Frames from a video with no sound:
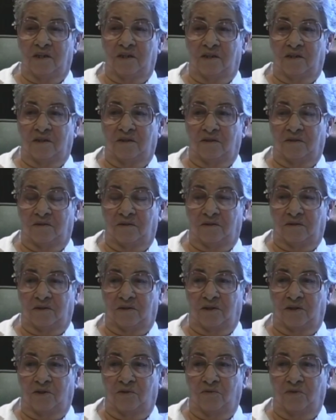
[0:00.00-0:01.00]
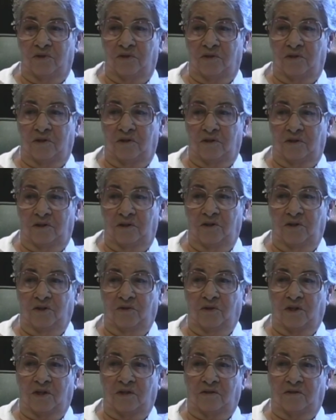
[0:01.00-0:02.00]
uh, old, you
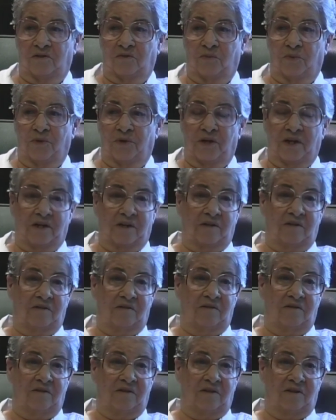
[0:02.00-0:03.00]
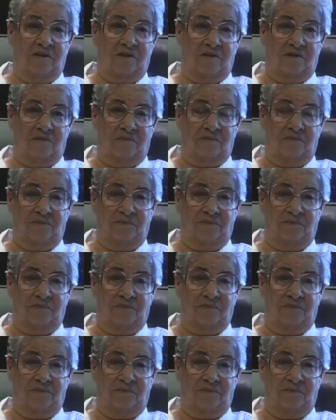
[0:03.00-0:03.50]
know, got to where I could uh,